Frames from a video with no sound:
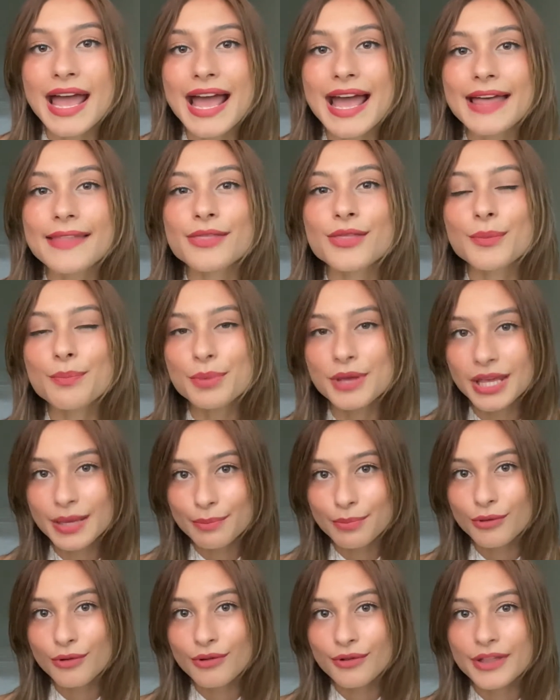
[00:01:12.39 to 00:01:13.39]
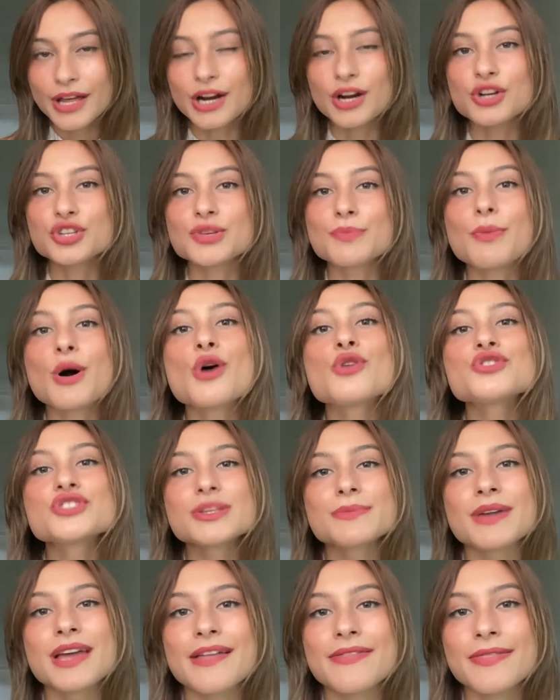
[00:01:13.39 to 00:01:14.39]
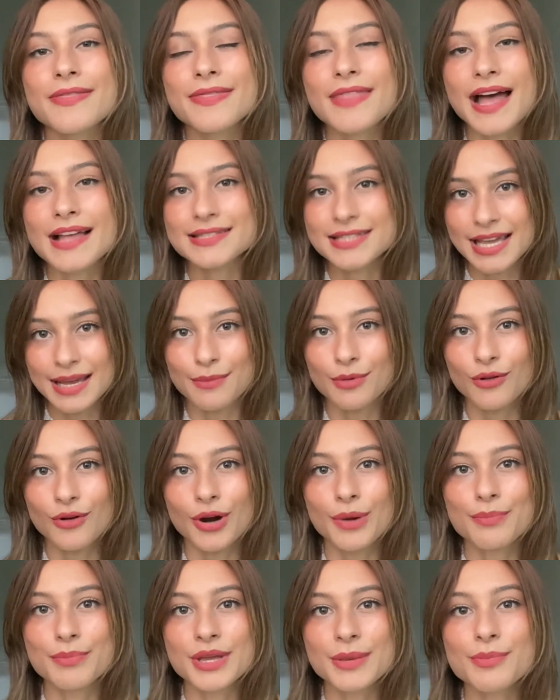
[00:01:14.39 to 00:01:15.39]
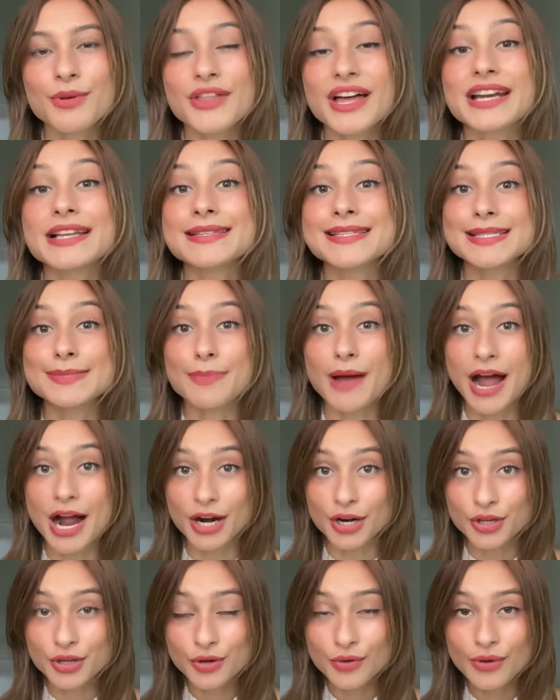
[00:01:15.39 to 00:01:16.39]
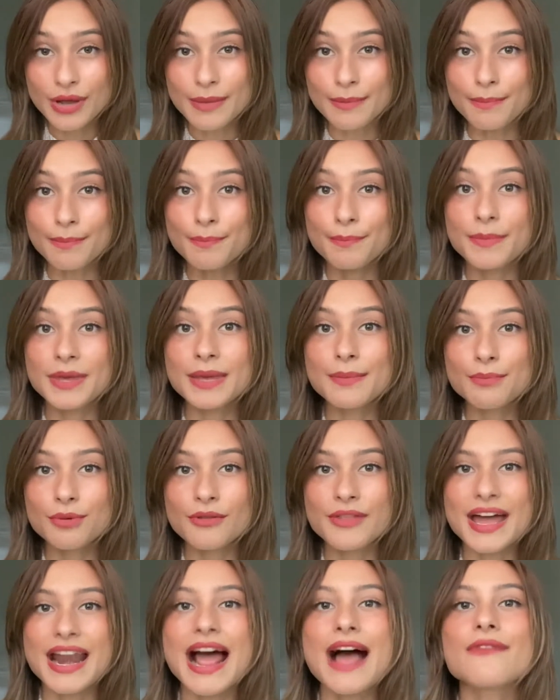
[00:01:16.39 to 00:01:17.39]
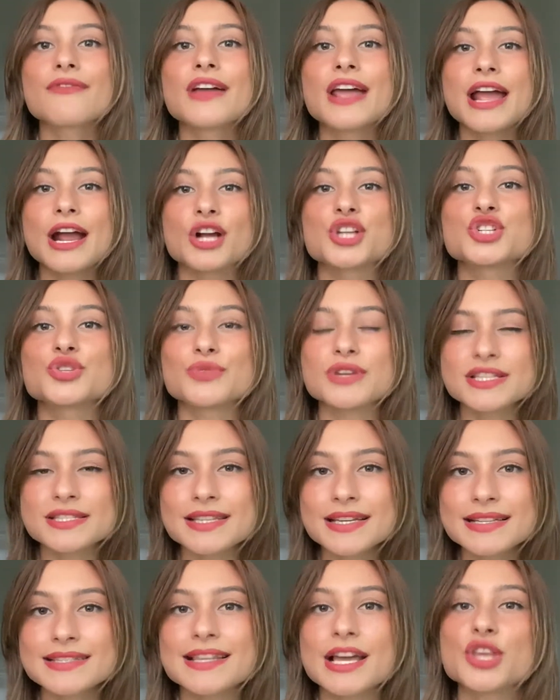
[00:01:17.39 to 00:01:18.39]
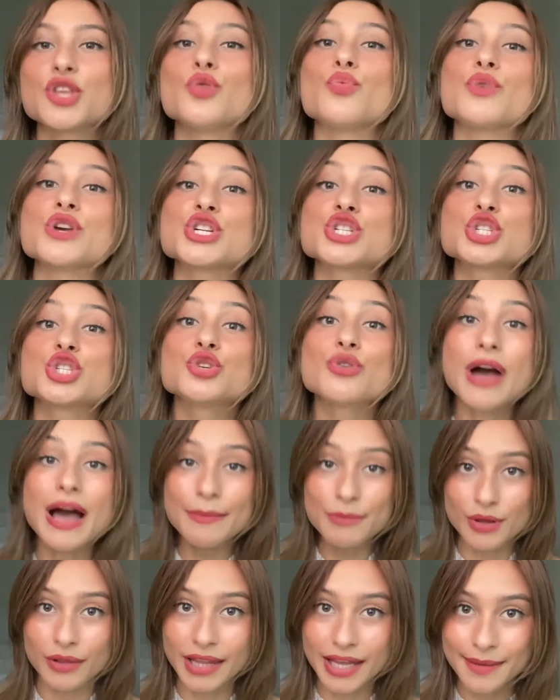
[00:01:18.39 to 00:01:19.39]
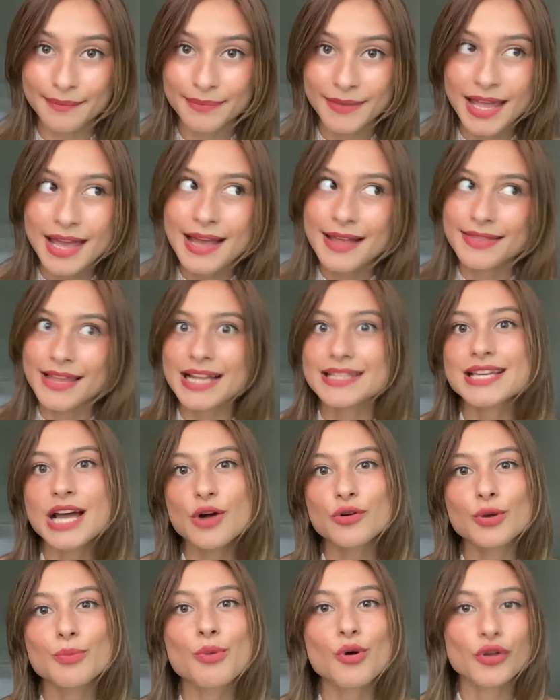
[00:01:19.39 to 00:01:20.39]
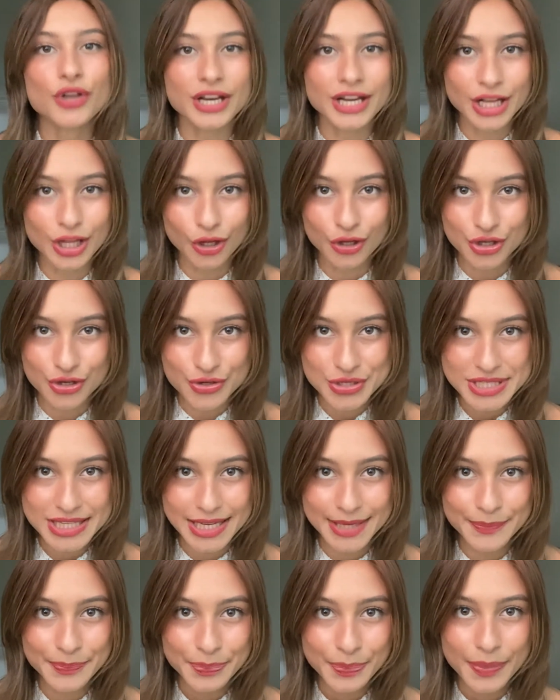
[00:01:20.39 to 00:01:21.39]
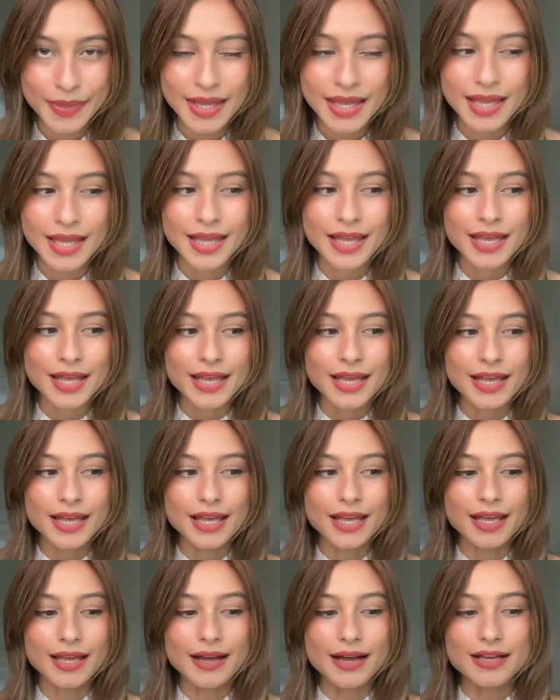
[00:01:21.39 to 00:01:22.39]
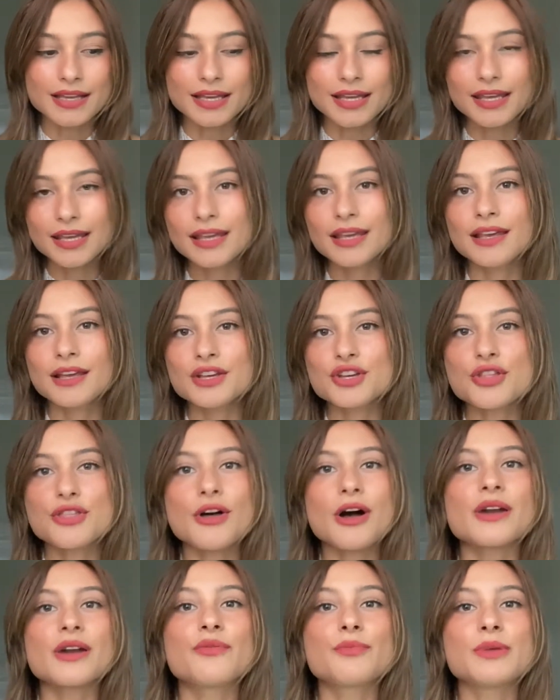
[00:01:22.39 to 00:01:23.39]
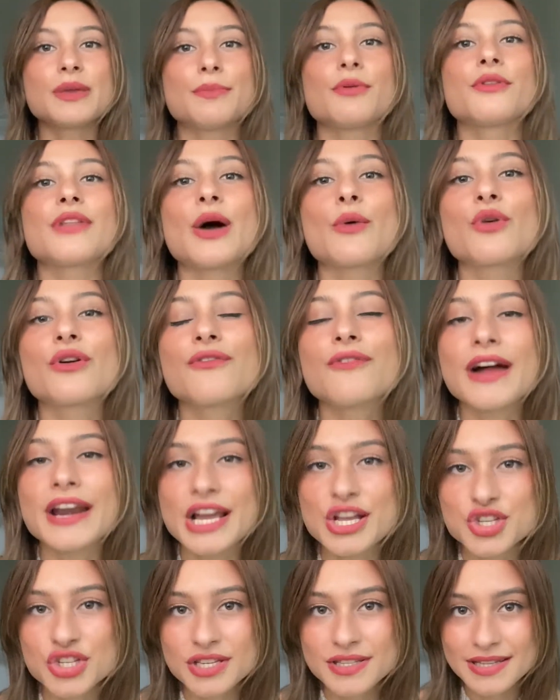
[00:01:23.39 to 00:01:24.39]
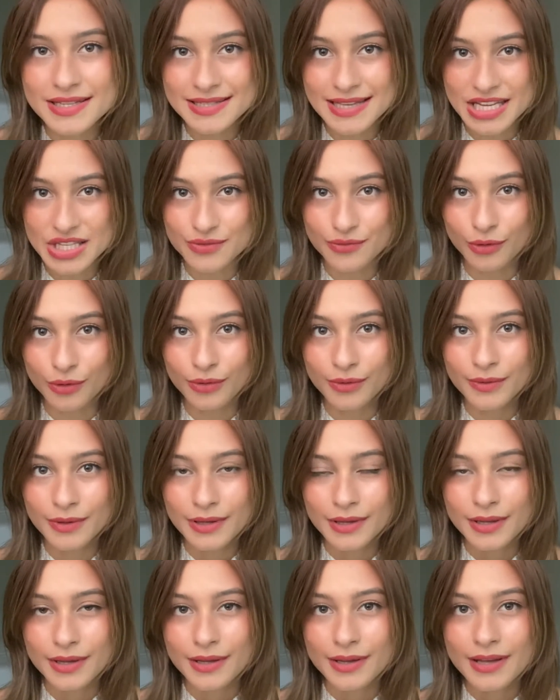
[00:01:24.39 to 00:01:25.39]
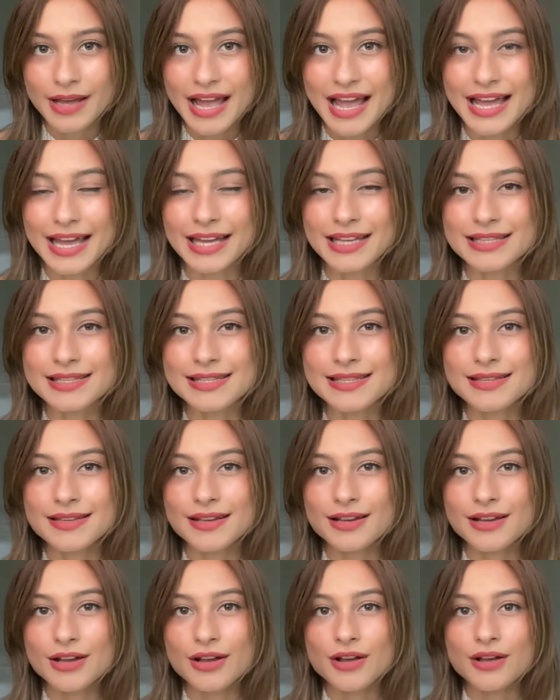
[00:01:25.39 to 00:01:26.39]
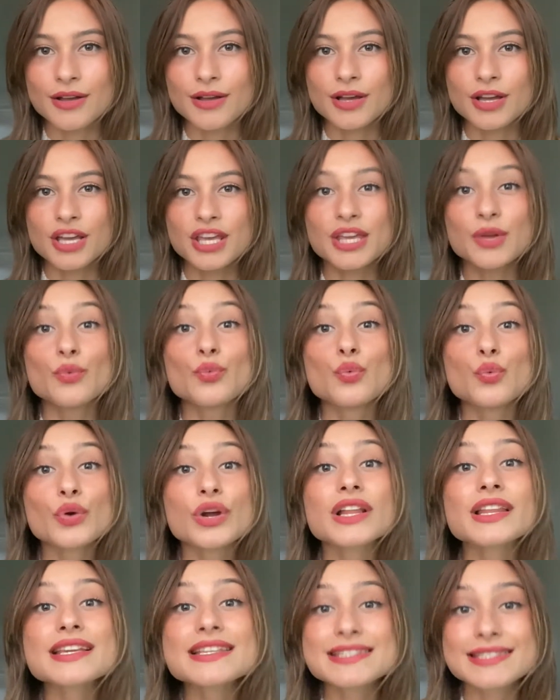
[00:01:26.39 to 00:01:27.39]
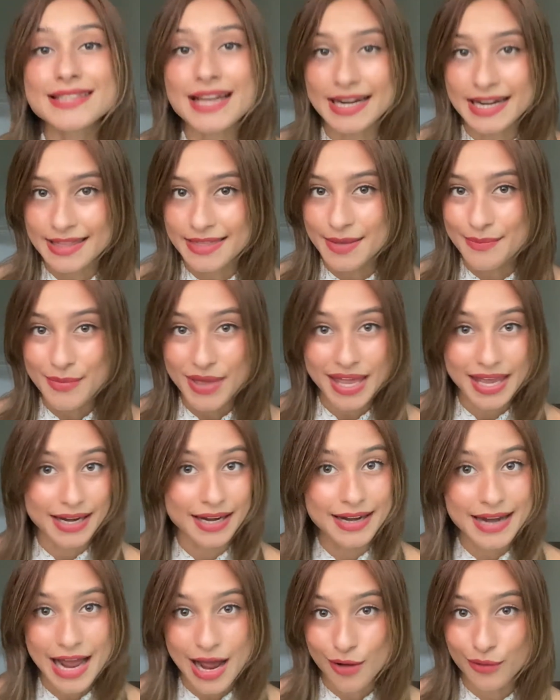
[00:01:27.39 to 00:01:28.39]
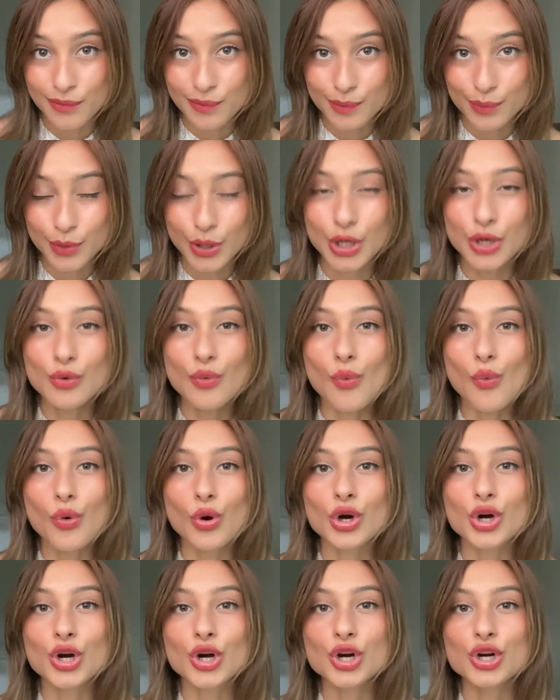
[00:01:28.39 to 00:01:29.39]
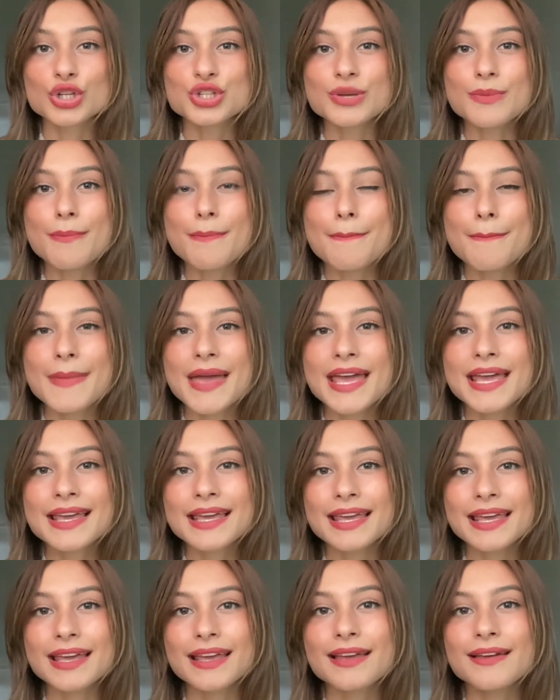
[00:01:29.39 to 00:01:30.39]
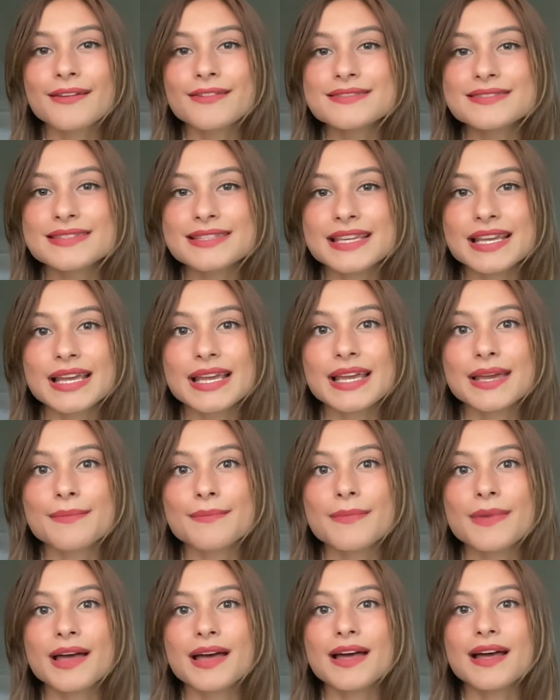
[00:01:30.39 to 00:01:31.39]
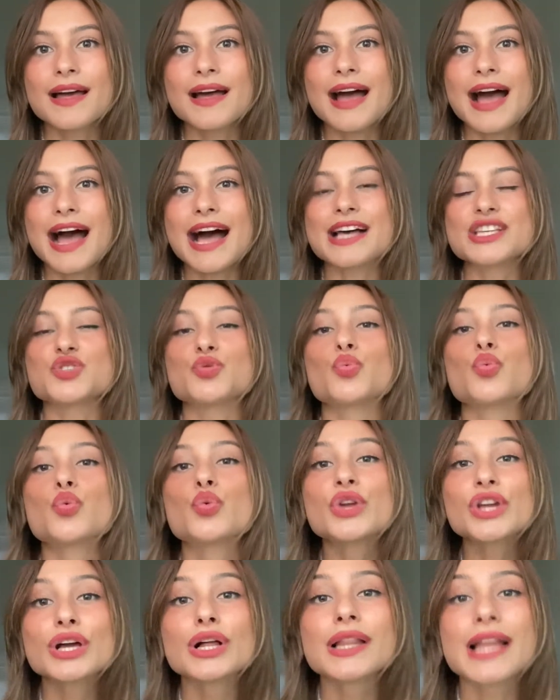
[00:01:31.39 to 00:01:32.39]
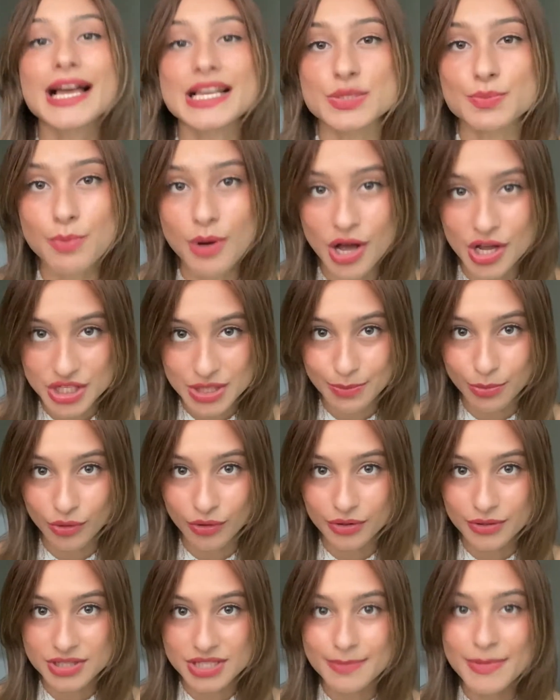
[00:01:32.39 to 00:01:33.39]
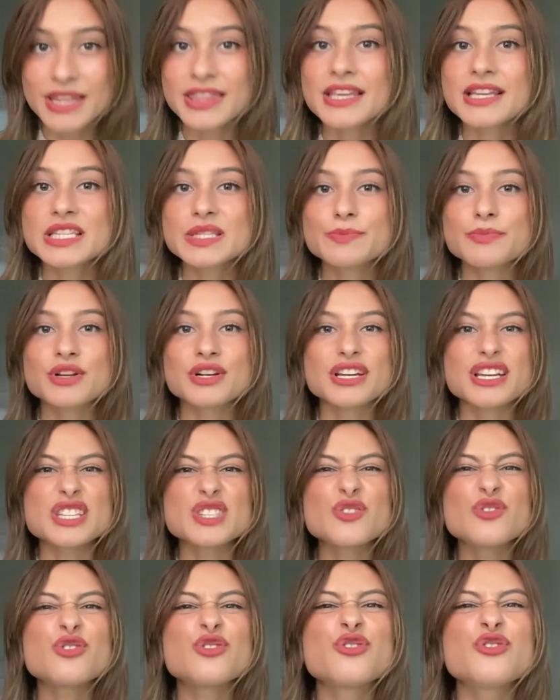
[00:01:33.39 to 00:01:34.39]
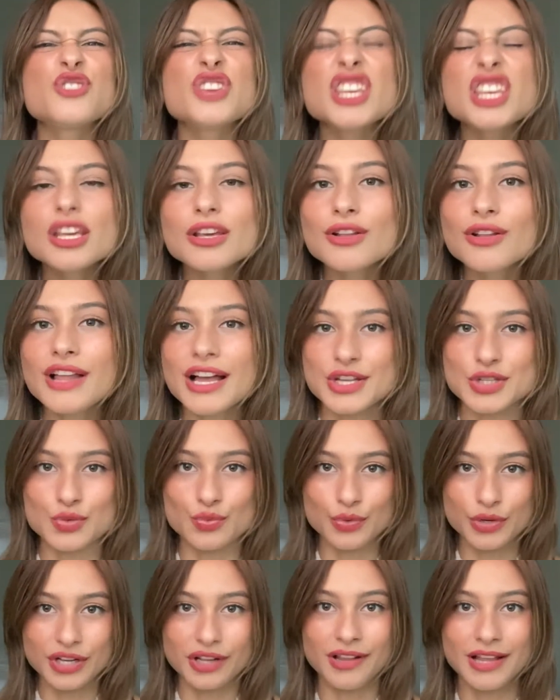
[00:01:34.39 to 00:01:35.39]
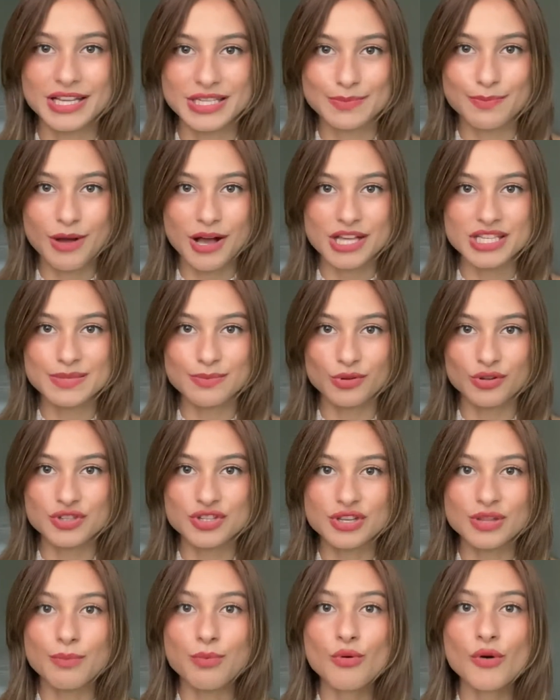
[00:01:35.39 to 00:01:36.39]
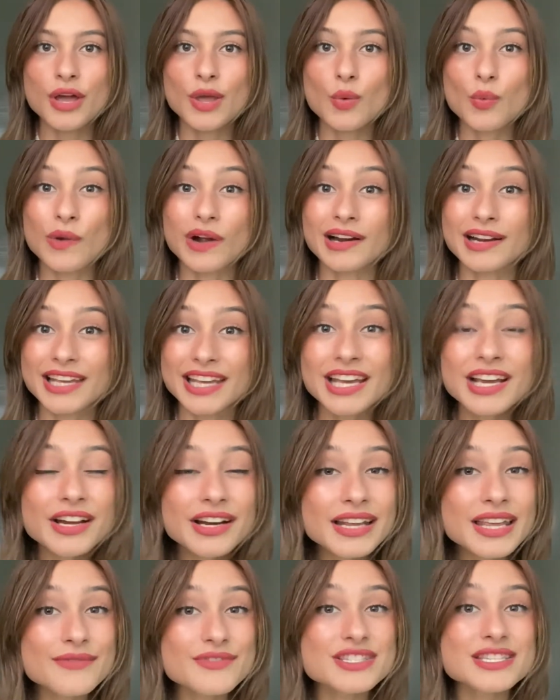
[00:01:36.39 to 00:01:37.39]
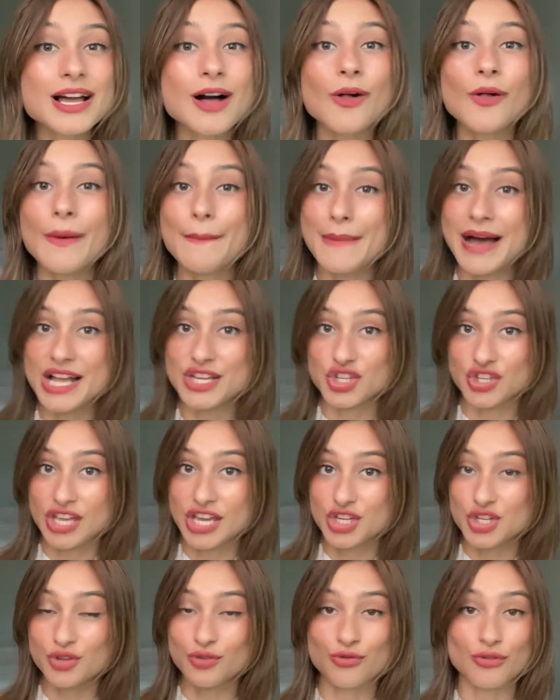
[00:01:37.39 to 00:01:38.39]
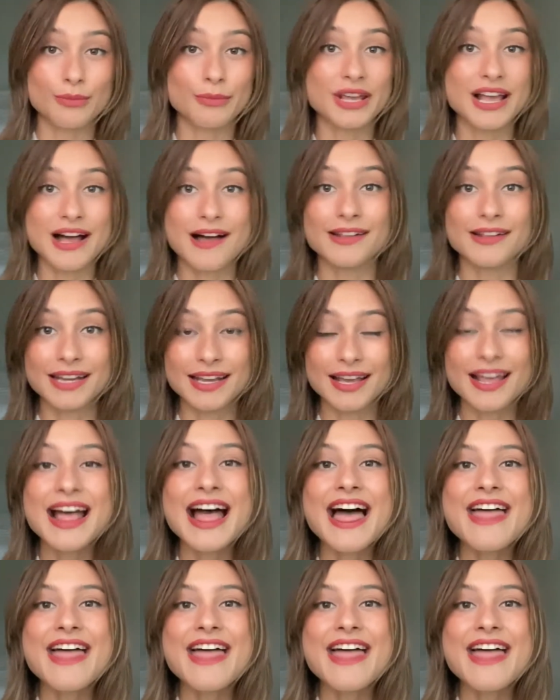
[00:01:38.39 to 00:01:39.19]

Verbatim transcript: And the people that are supposed to be at that table are people that inspire you and people that have characteristics that you wish to emulate. That's how Napoleon Hill used it he thought of people that were financially successful and he really studied them in and out in order to make it seem as real as possible, to make the experience feel as real as possible, to the point where he couldn't even tell imagination from reality.